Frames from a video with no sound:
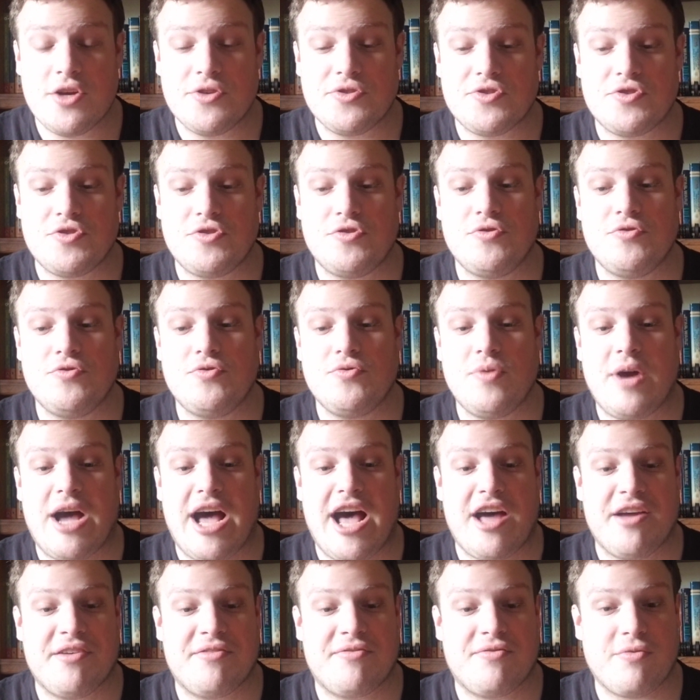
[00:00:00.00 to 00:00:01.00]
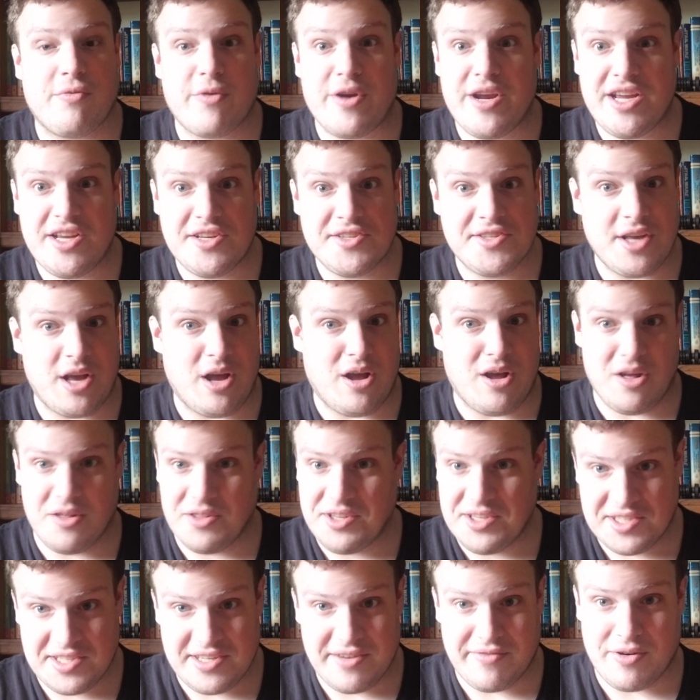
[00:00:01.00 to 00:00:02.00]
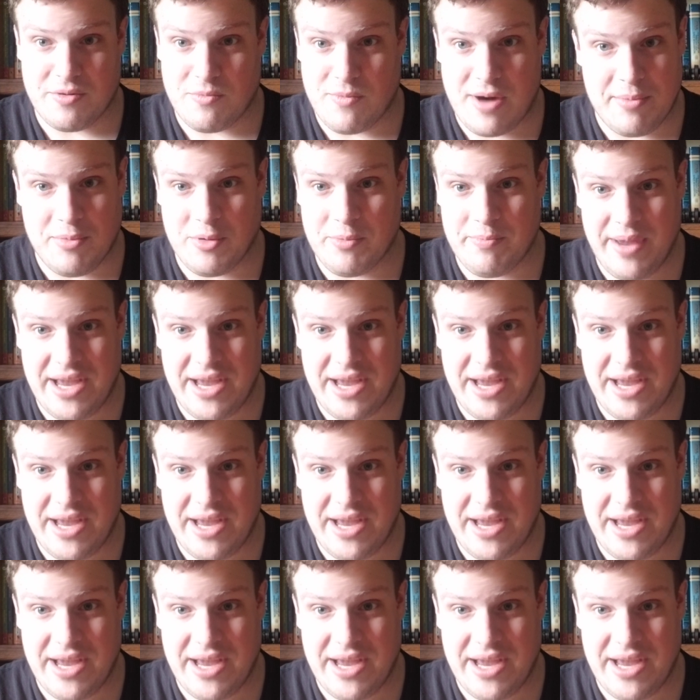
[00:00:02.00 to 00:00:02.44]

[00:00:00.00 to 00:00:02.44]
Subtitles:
to freeze all these different rebel